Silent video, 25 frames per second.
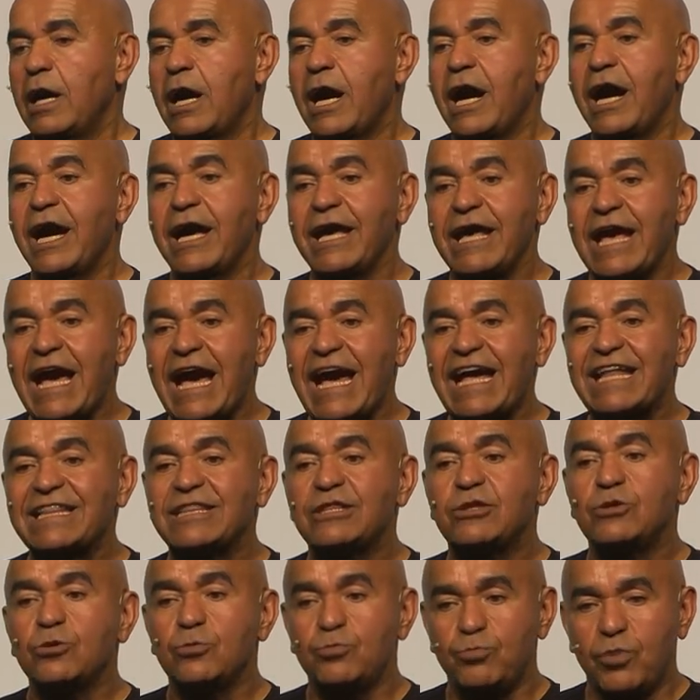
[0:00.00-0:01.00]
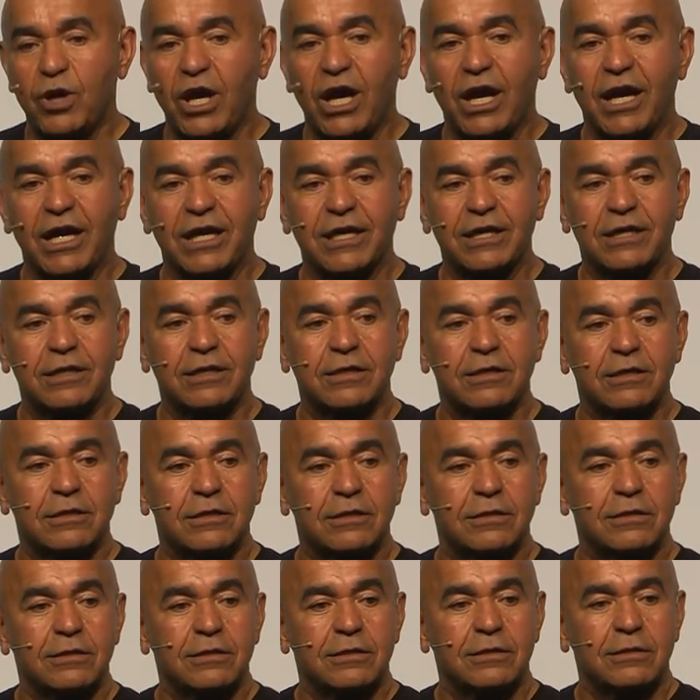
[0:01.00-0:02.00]
I had to buy
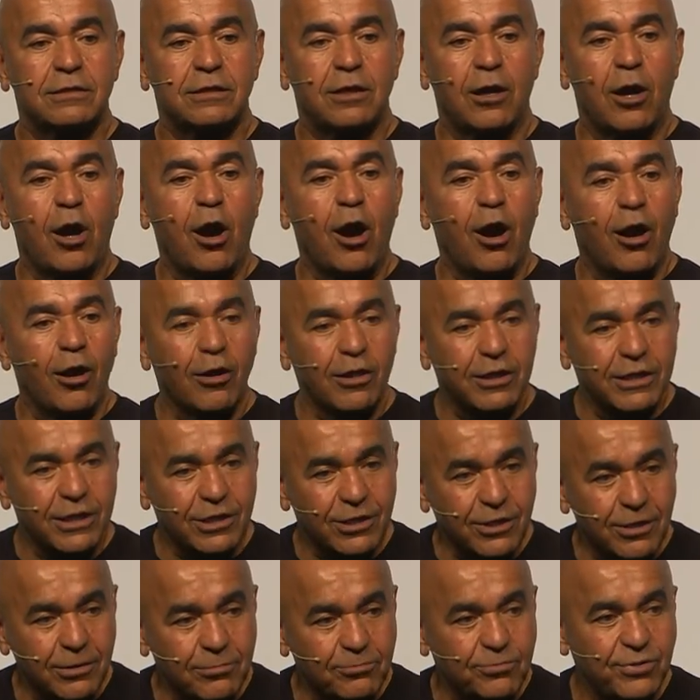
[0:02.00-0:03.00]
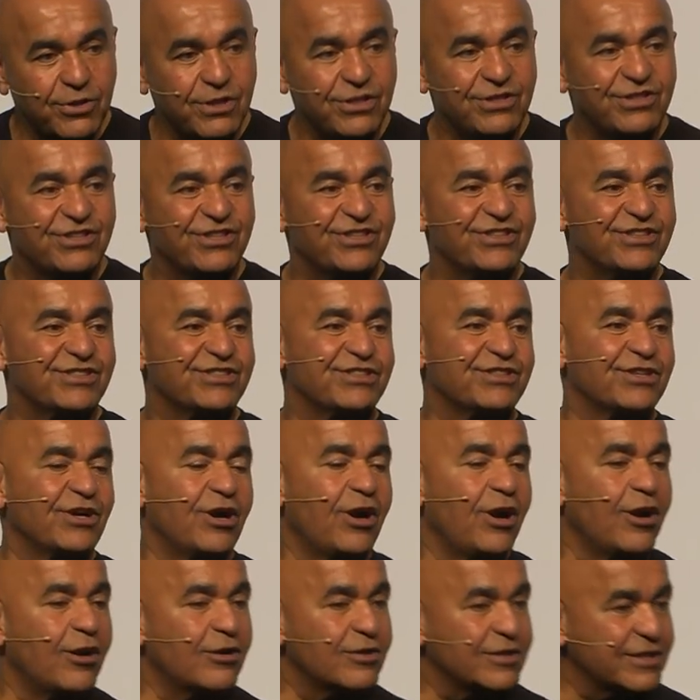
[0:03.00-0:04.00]
all the computers,
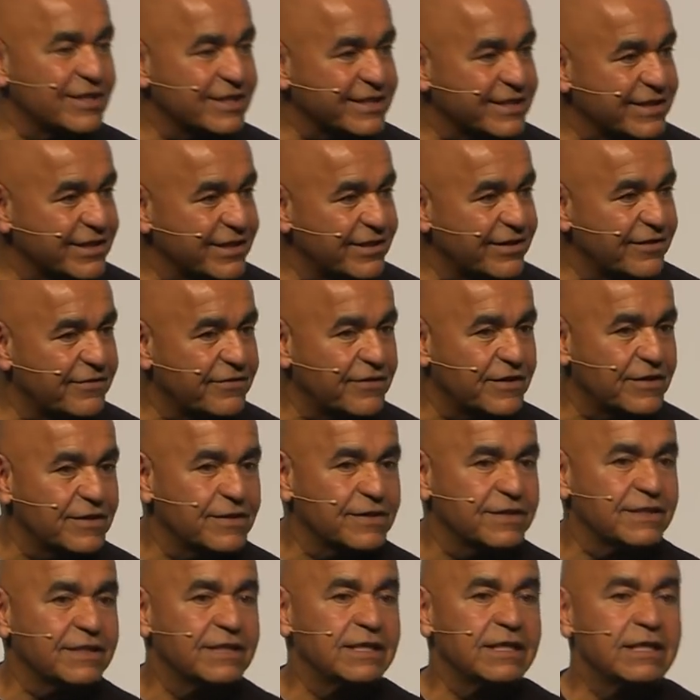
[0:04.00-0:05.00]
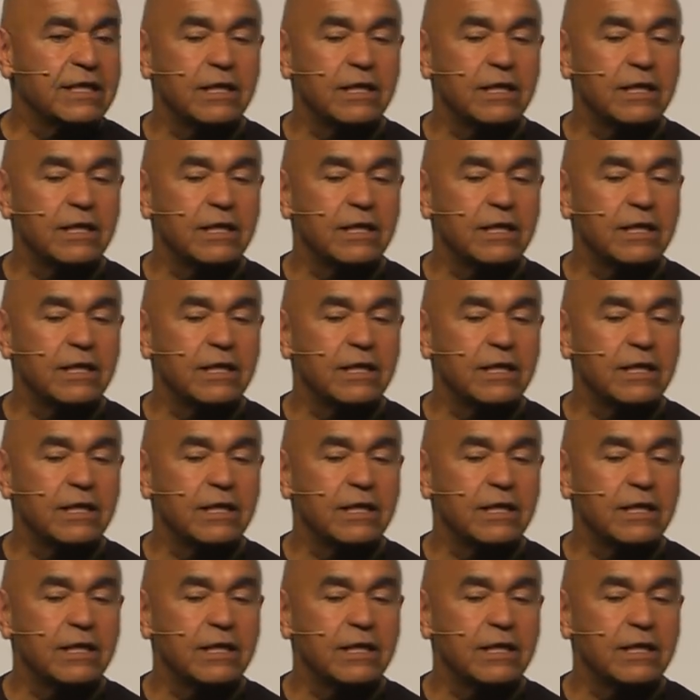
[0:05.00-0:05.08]
all the servers,